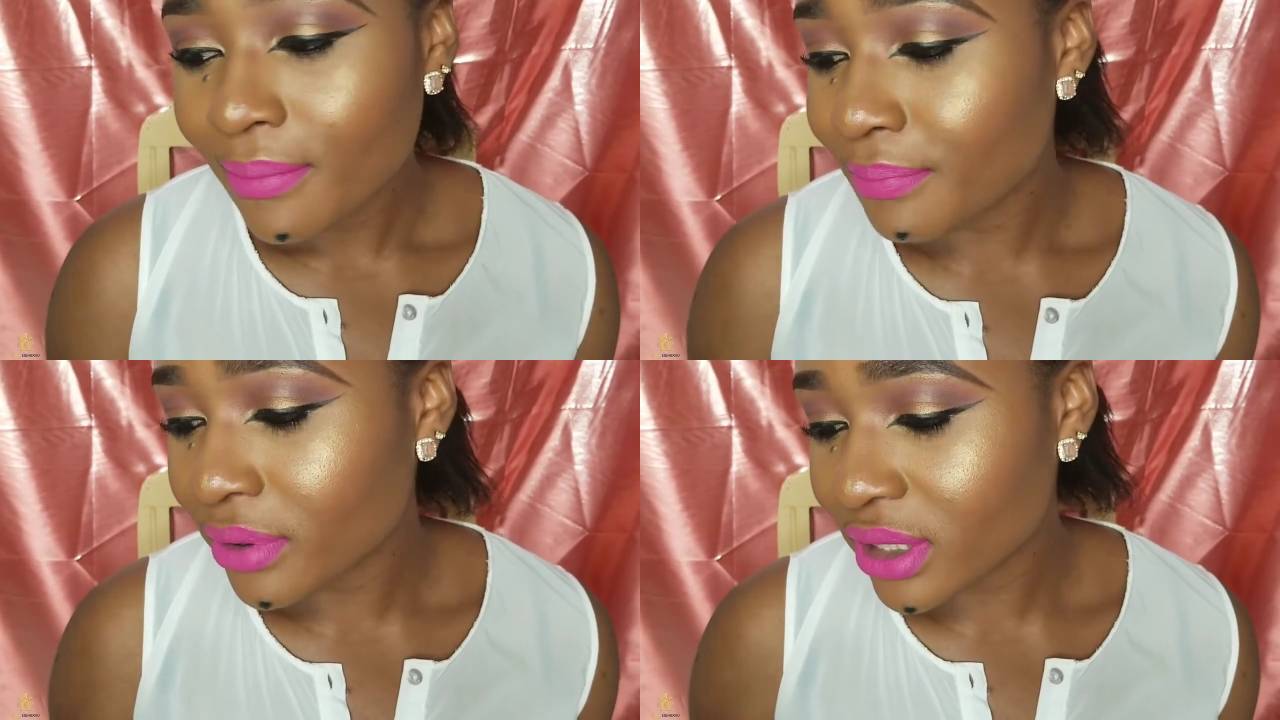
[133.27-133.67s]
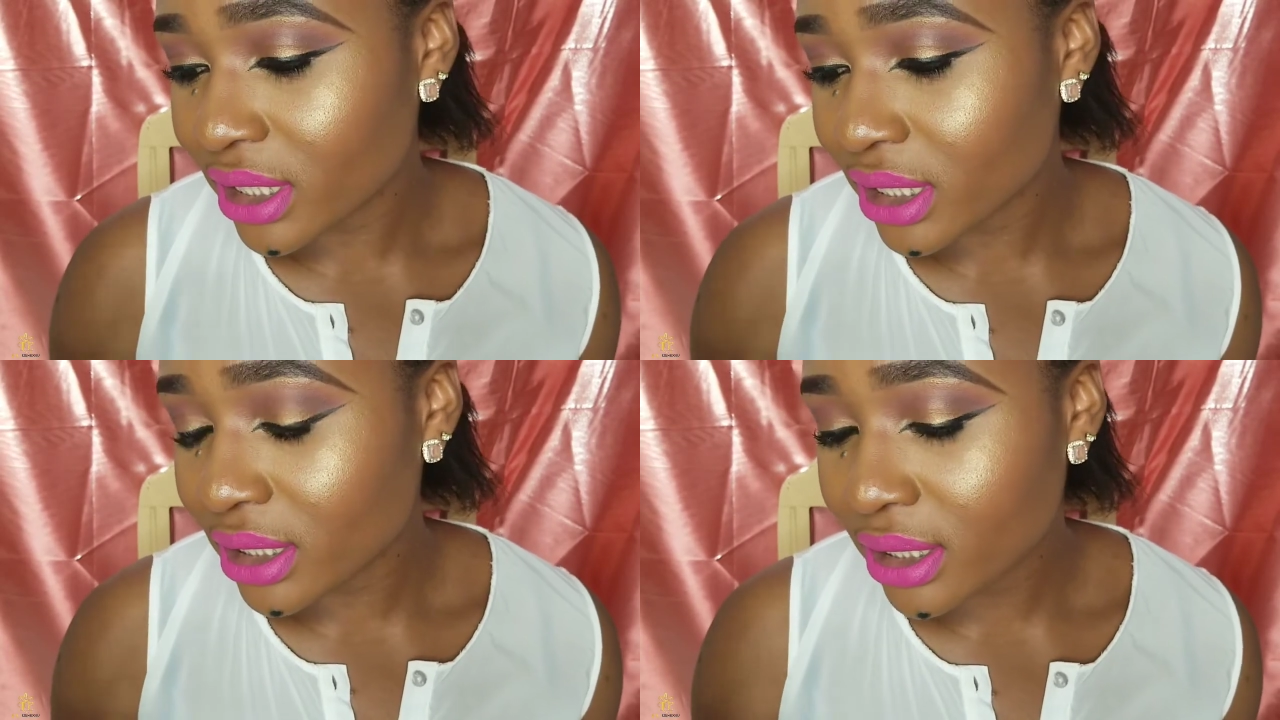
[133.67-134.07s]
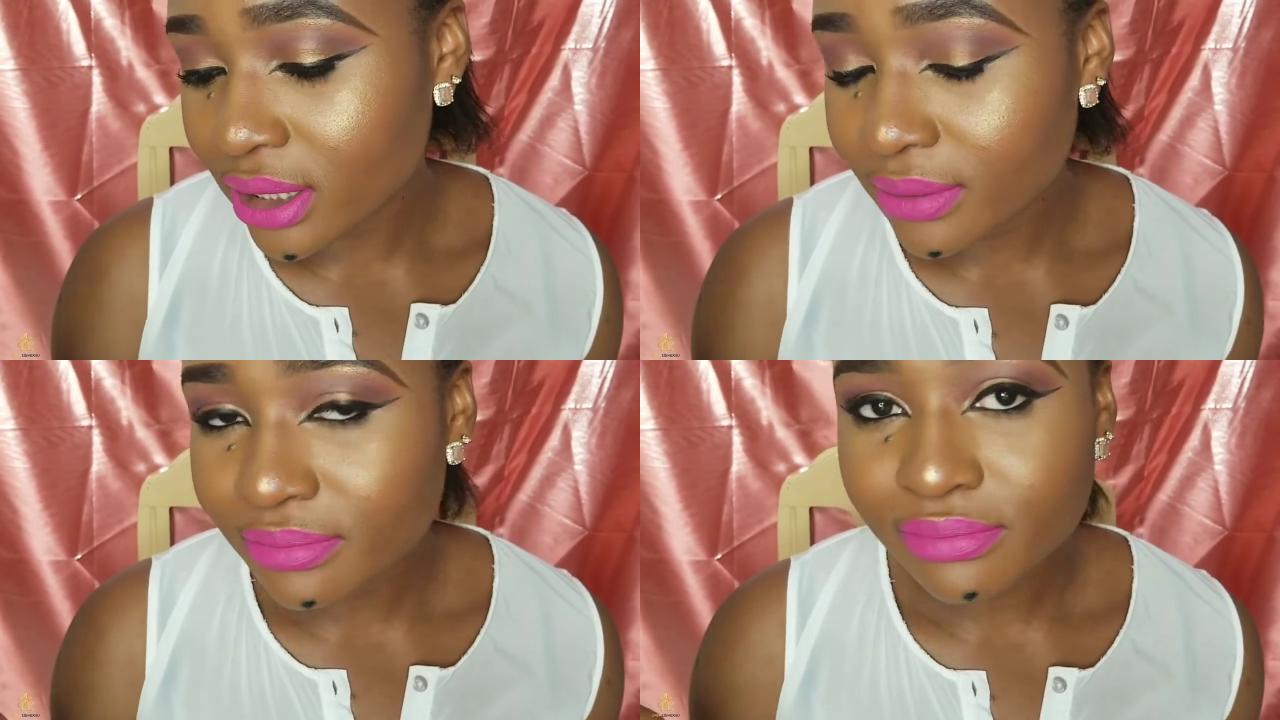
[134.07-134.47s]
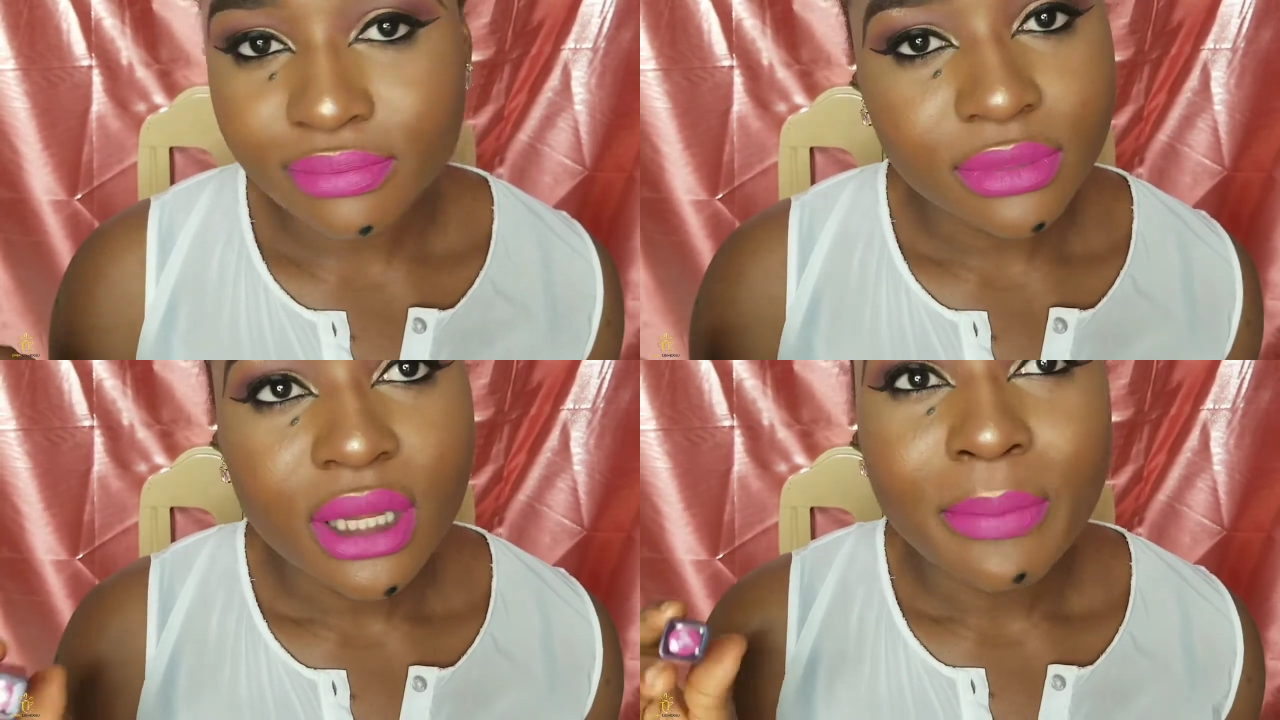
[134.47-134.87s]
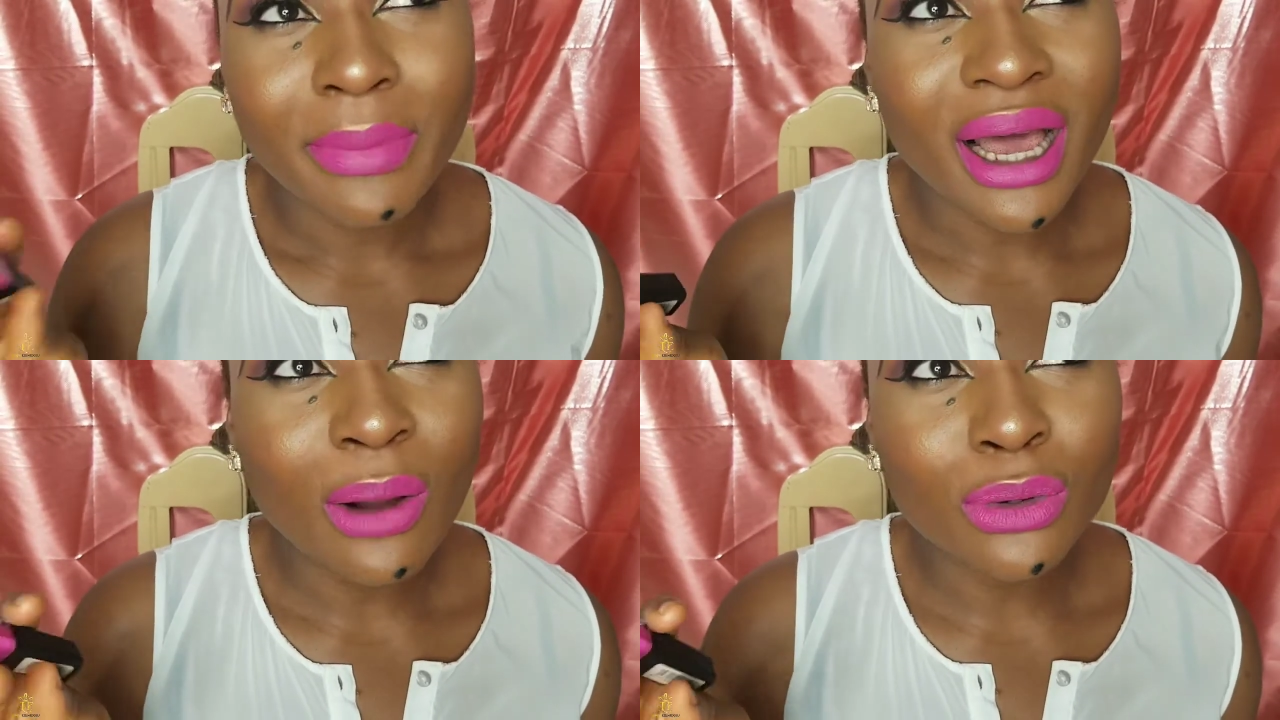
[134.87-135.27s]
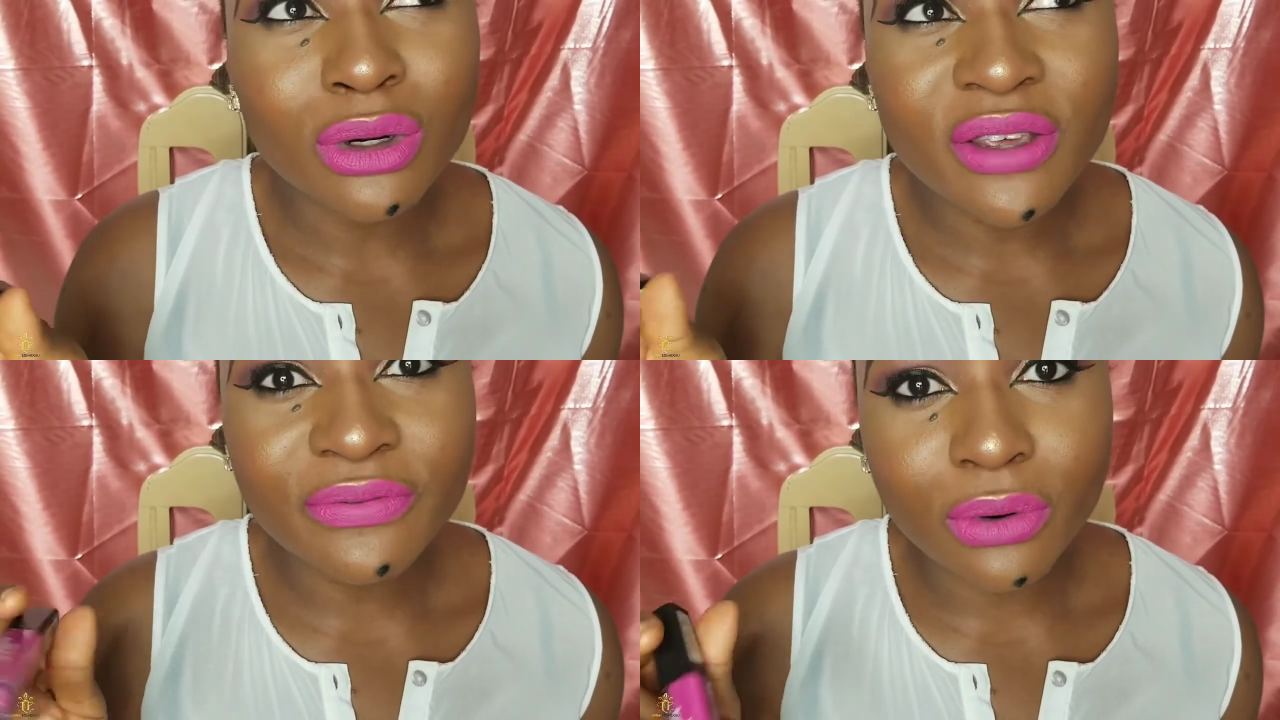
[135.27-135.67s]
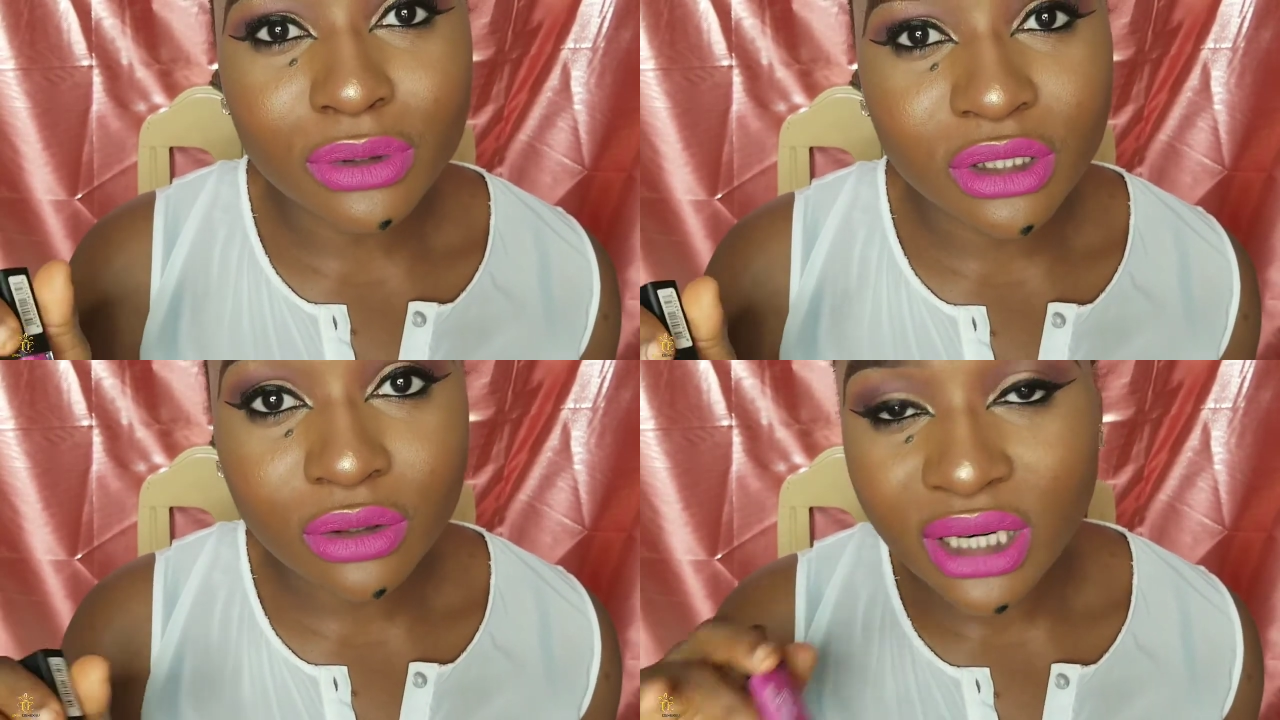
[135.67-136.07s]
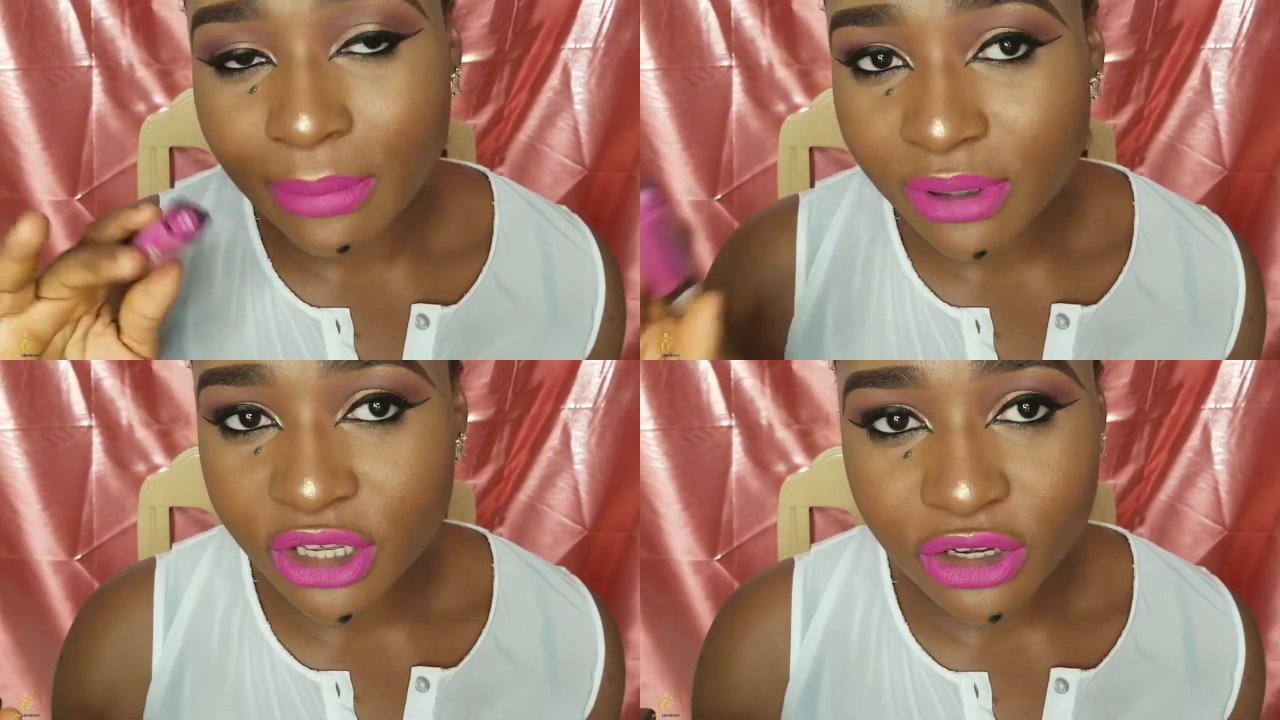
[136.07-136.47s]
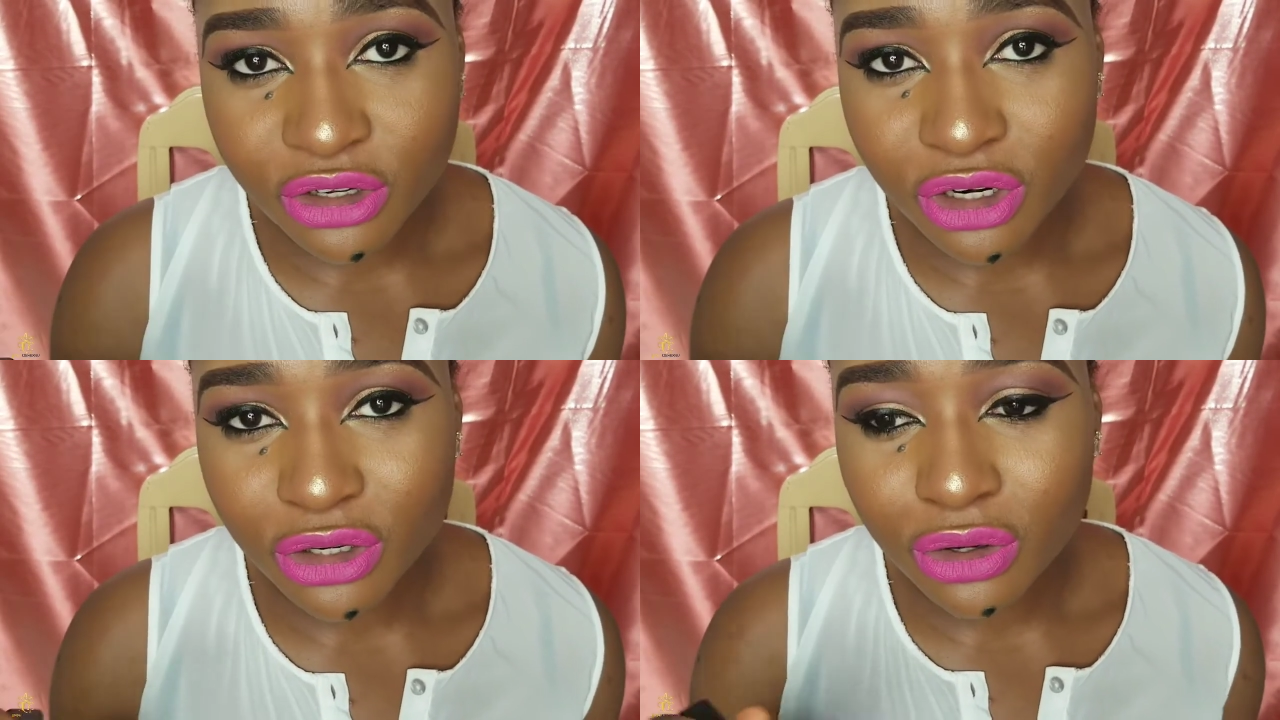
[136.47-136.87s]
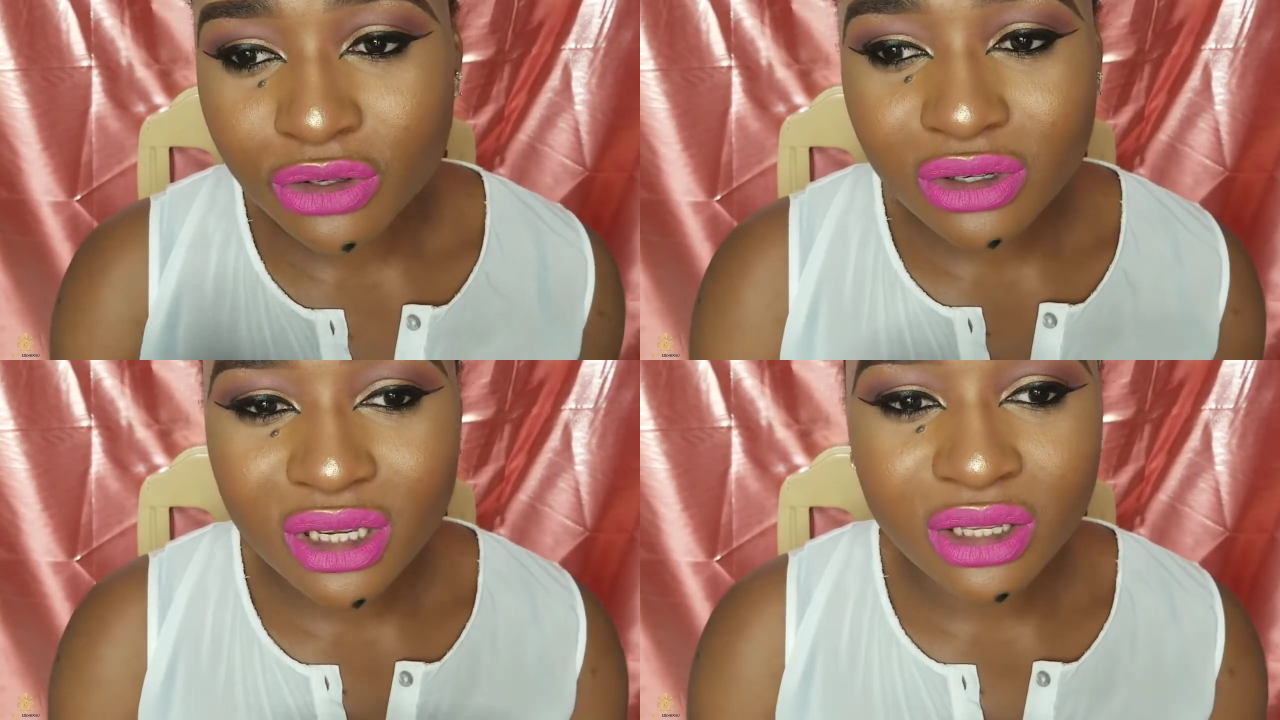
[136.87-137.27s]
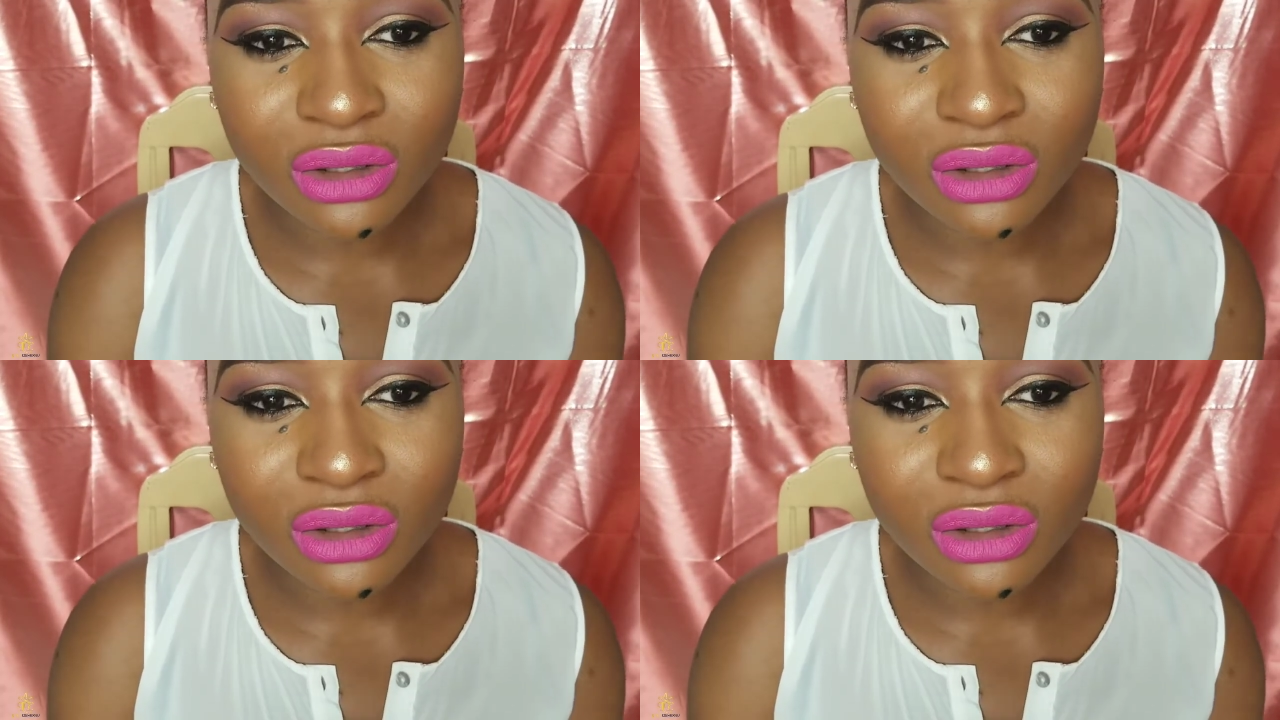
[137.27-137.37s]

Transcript: but then I would only fault it on application. It doesn't